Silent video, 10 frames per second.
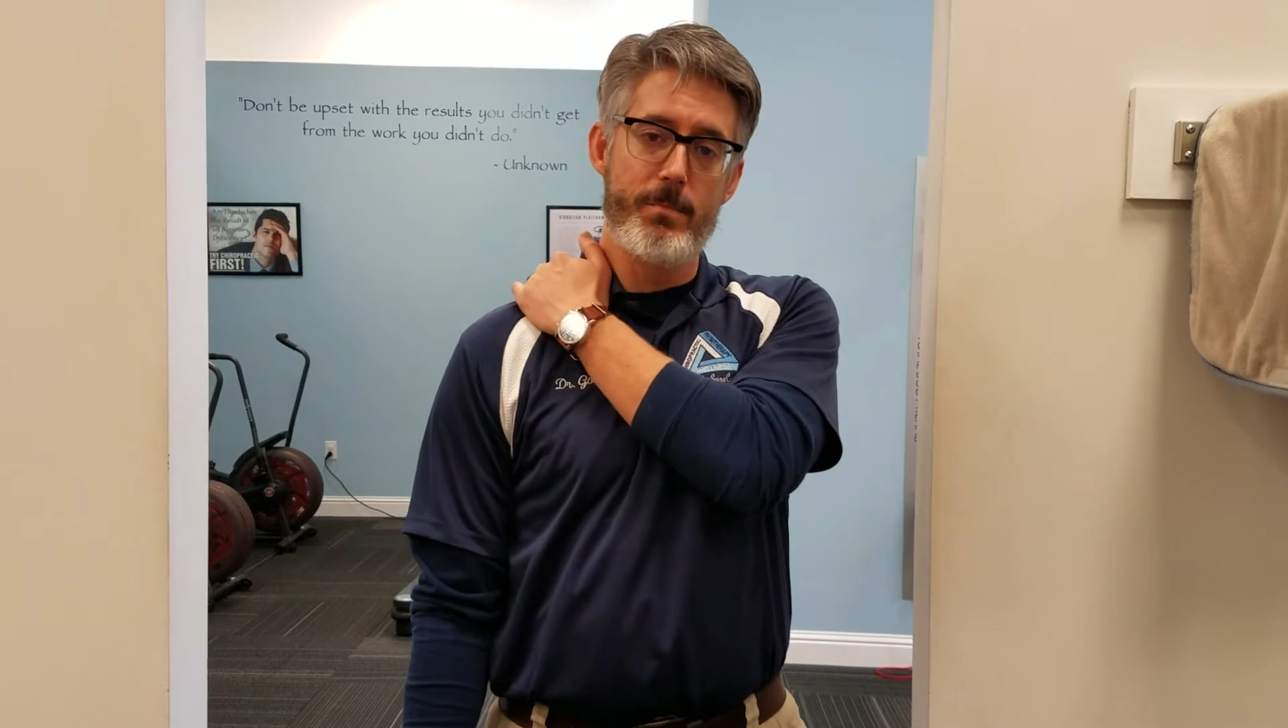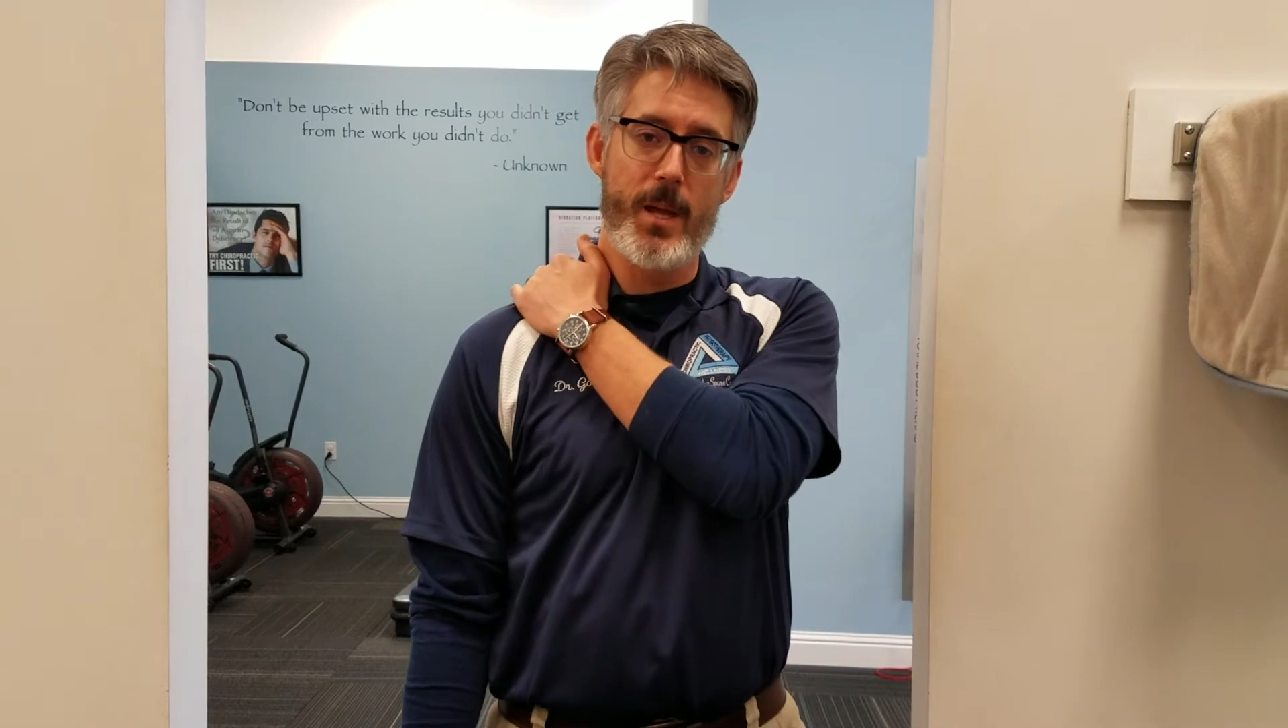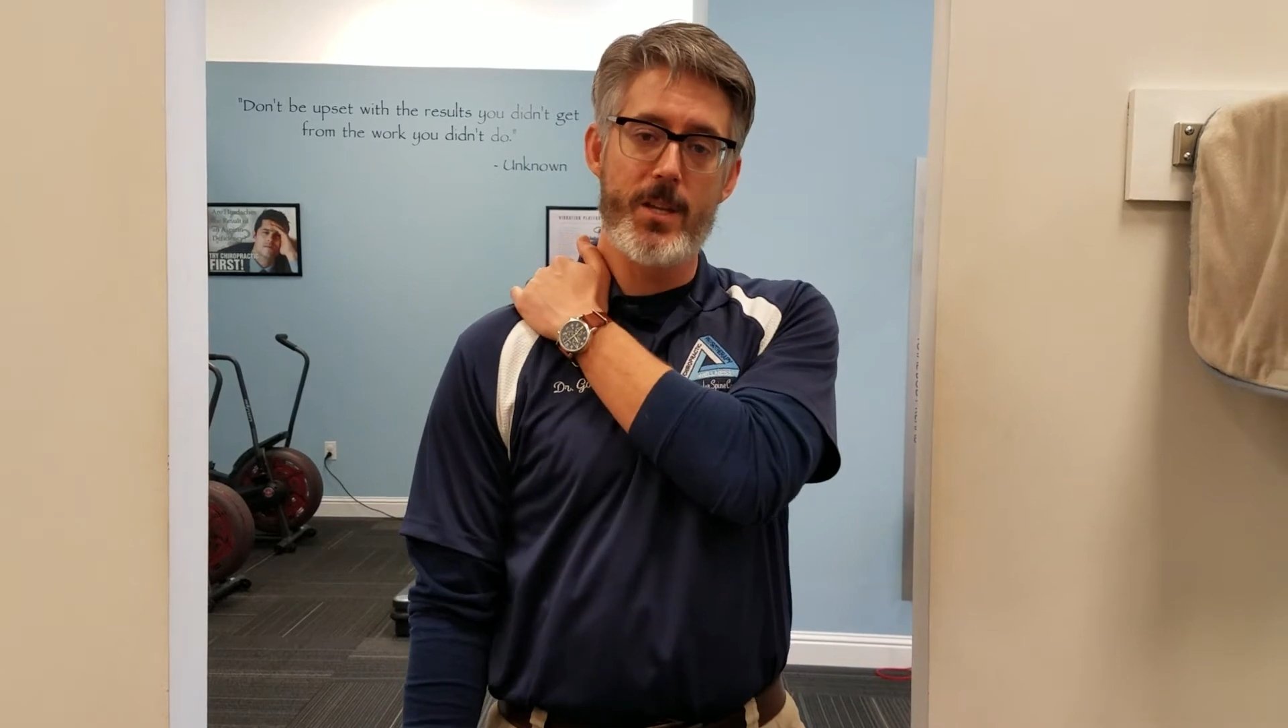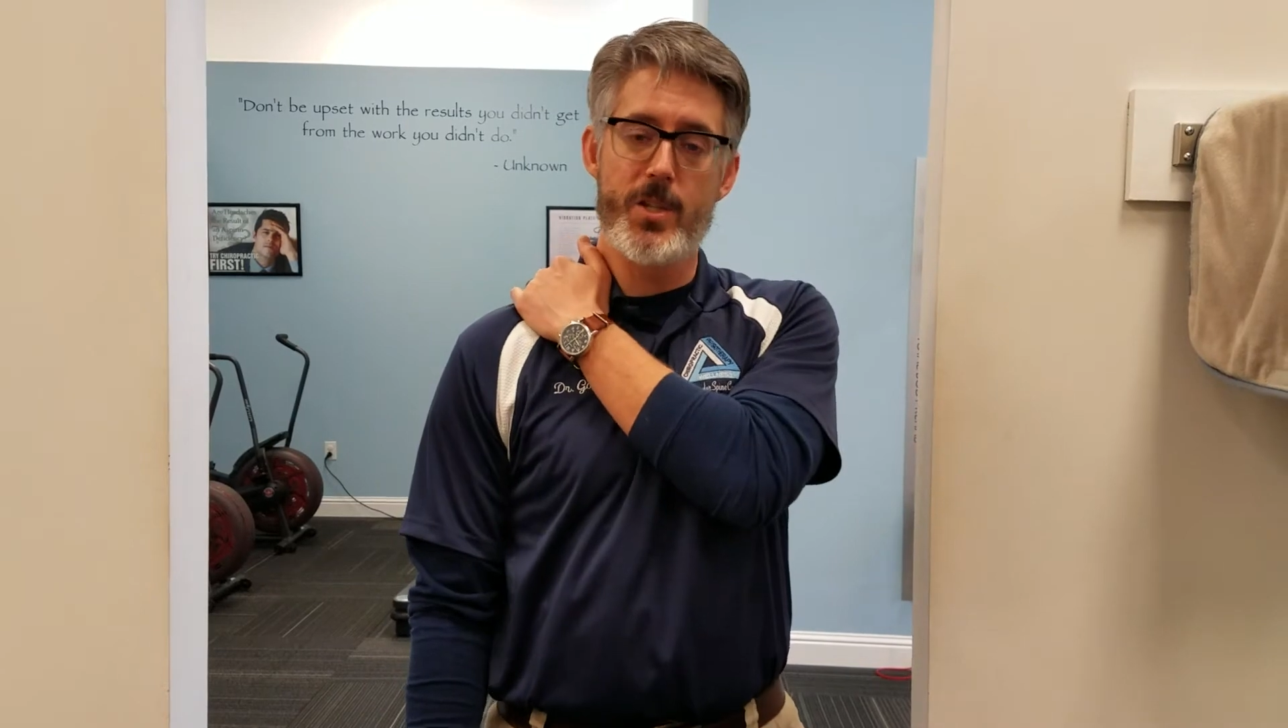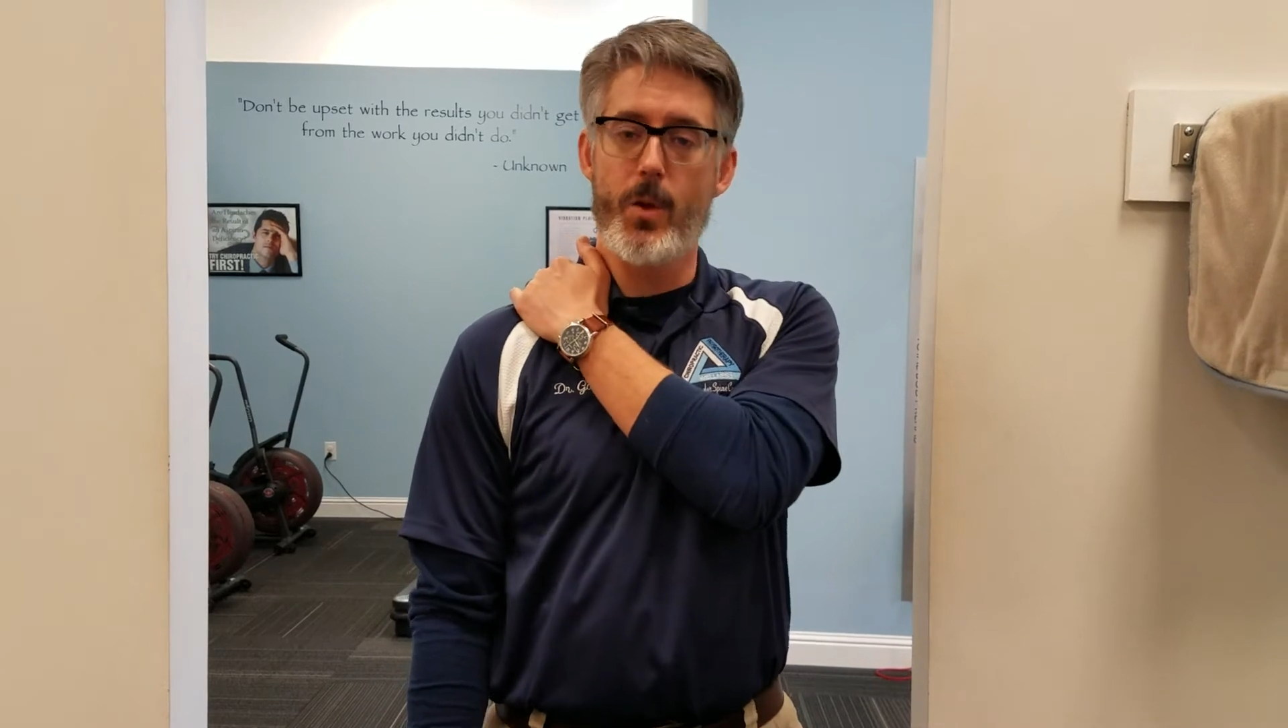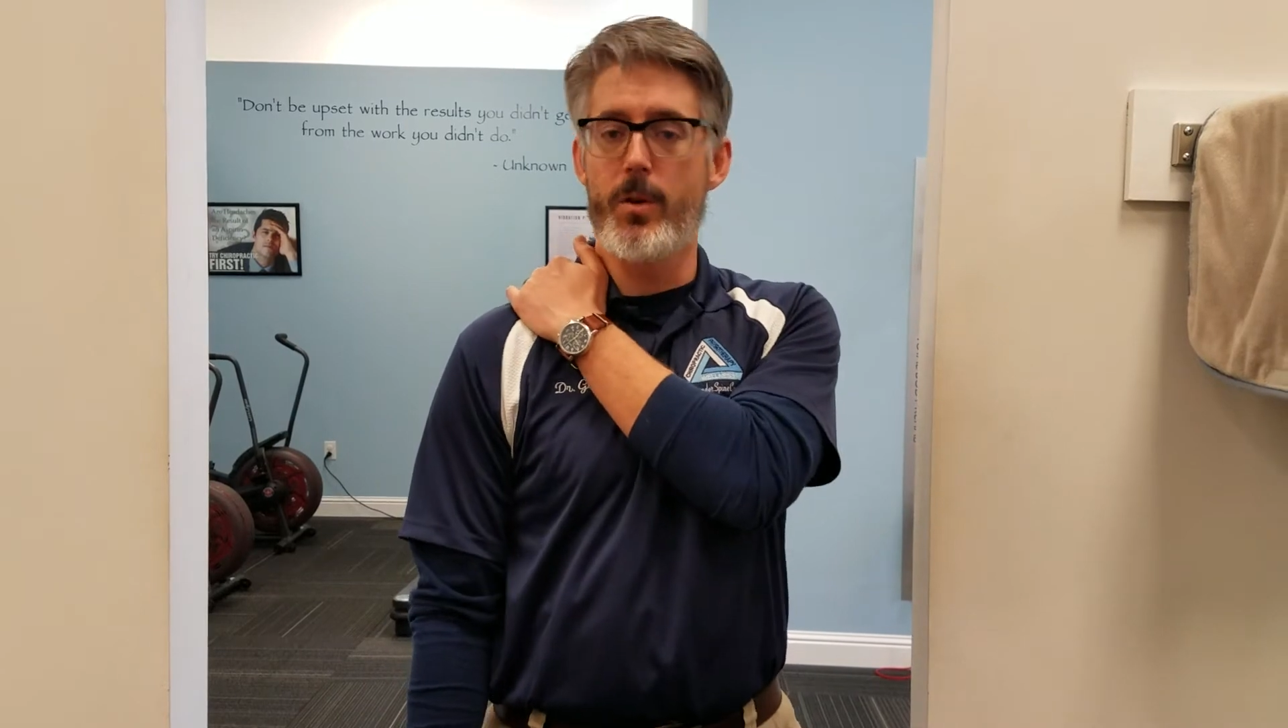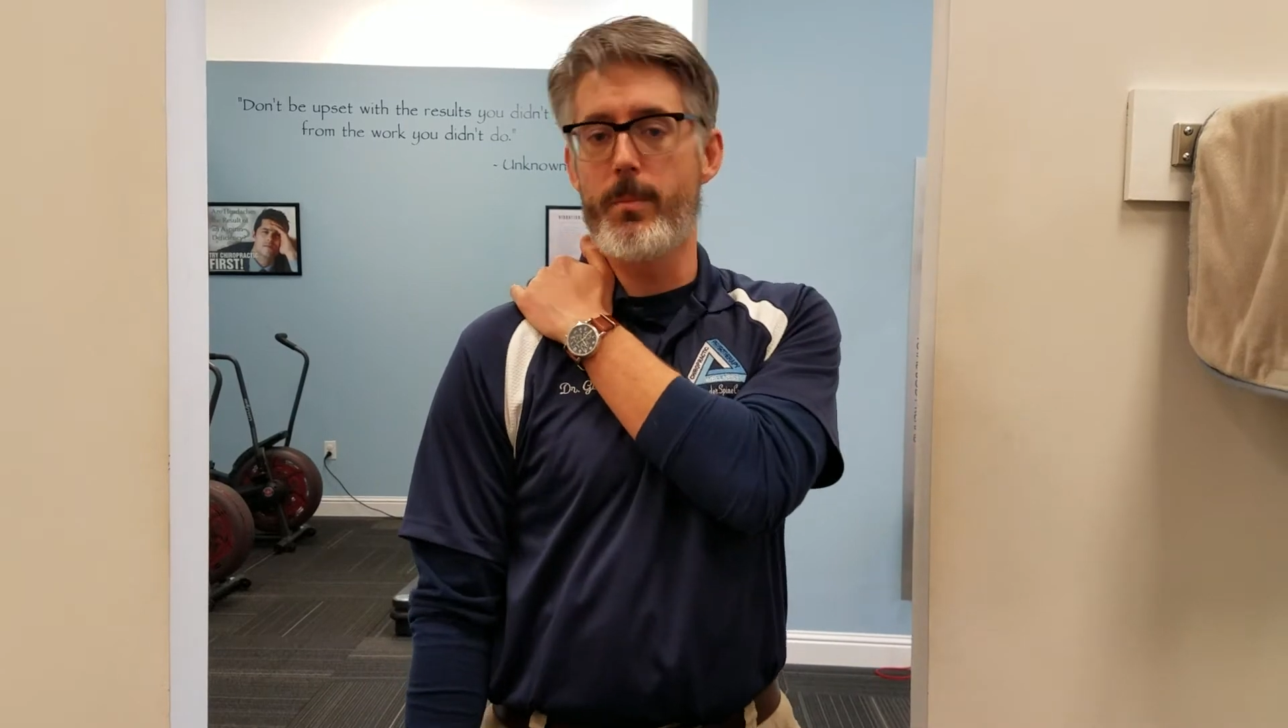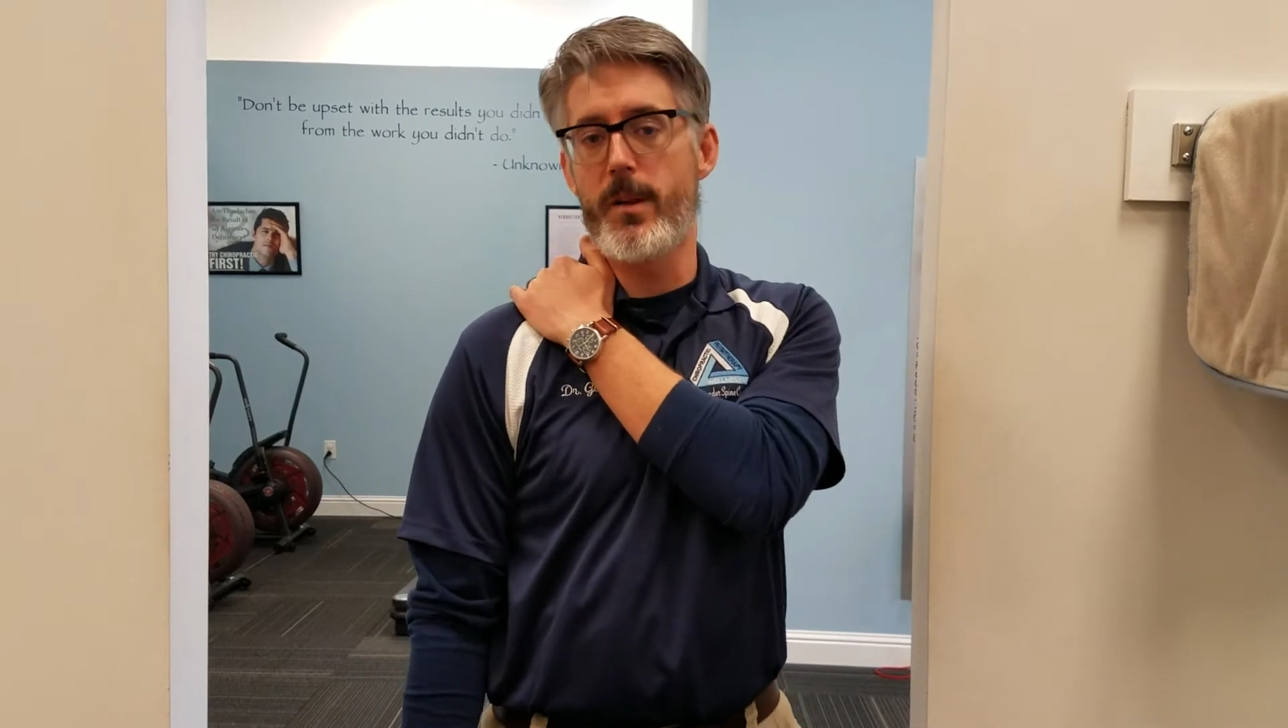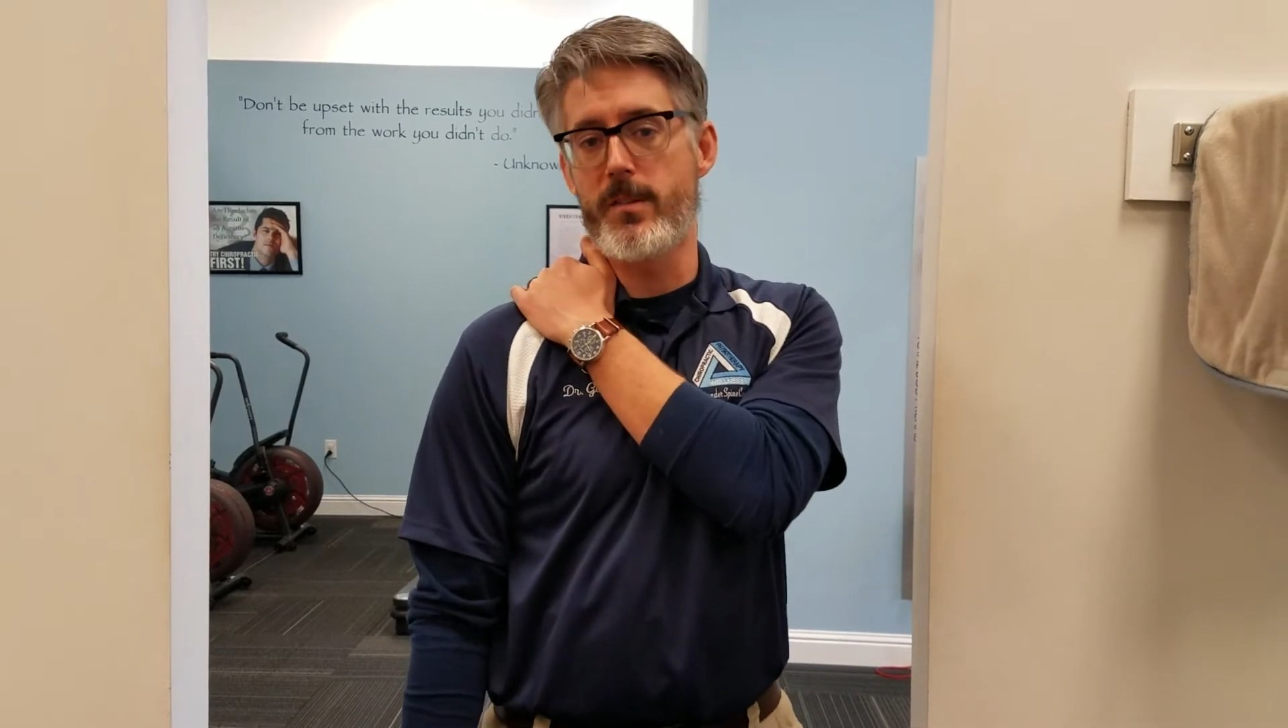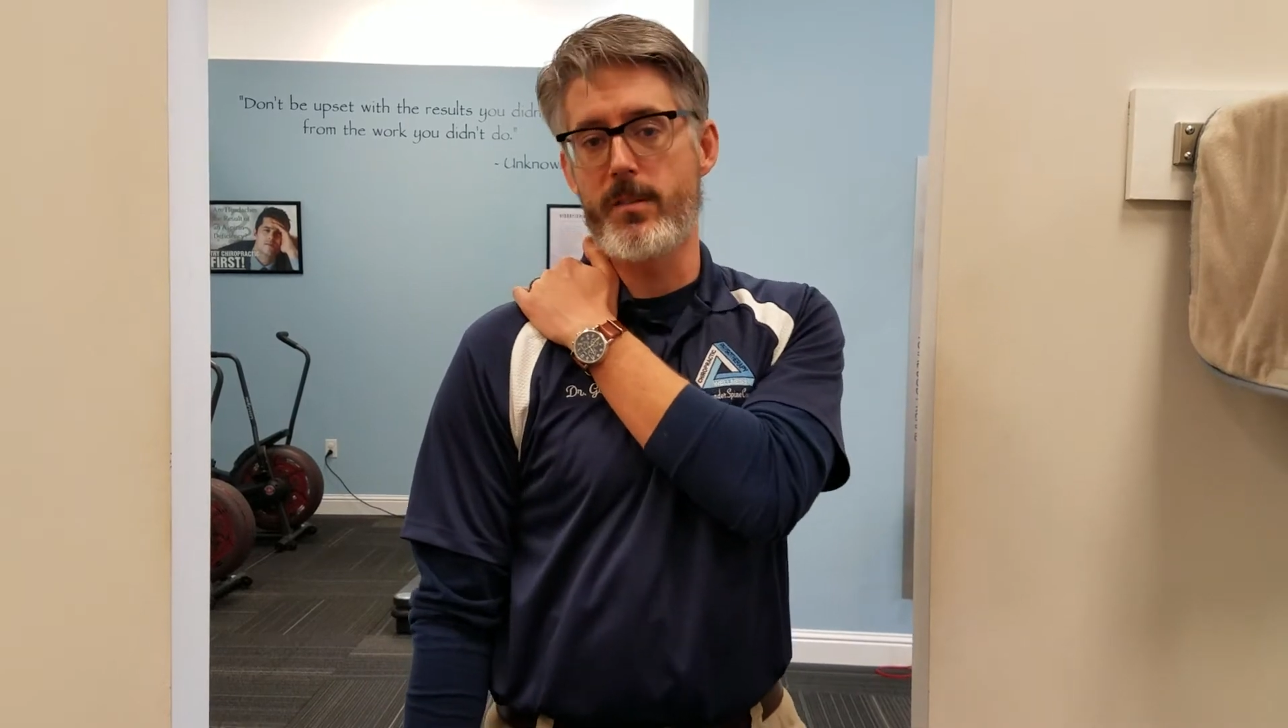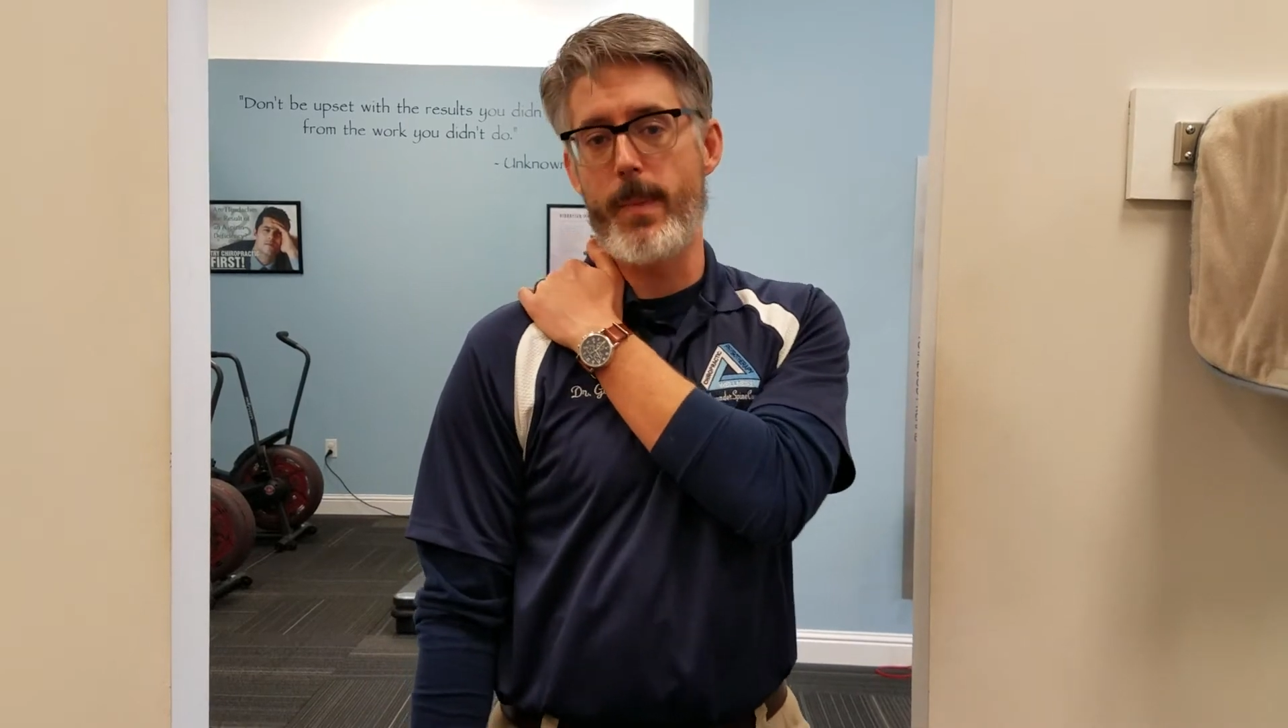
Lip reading: big shoulder muscles